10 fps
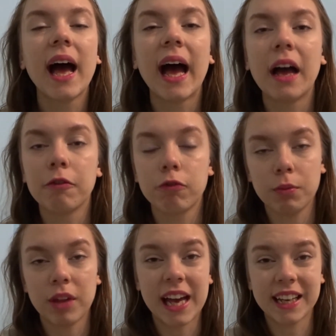And
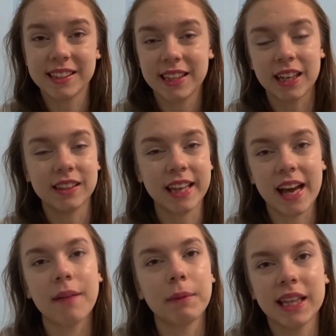from that I could tell, yeah,
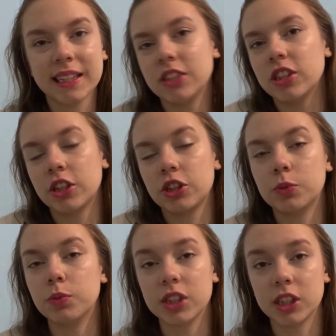my last
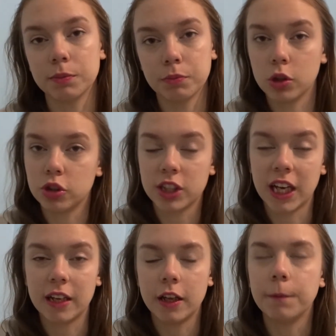injection was at lunchtime,
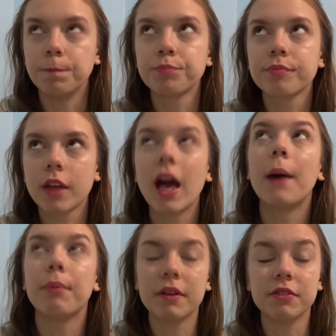um,
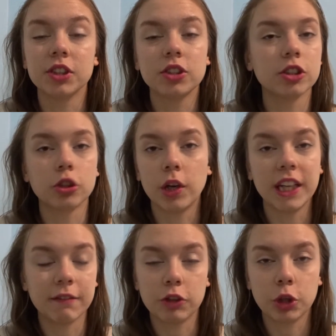at breakfast. So I didn't
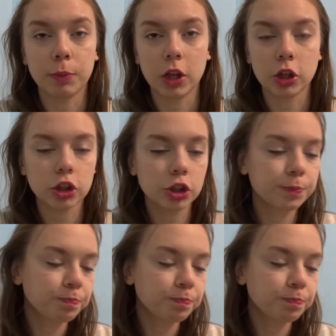even do my lunch.